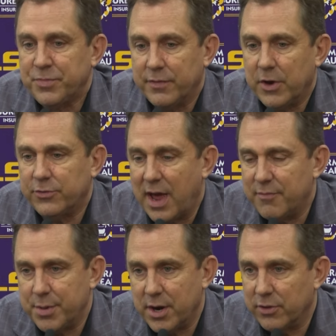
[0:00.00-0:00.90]

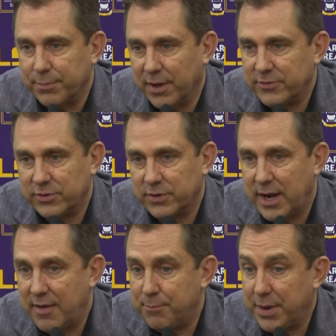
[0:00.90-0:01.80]
I've been other places
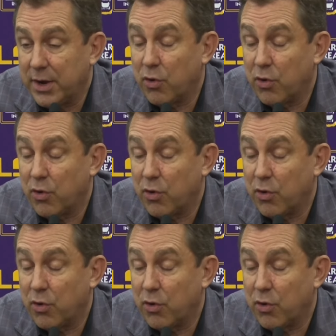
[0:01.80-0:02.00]
that have big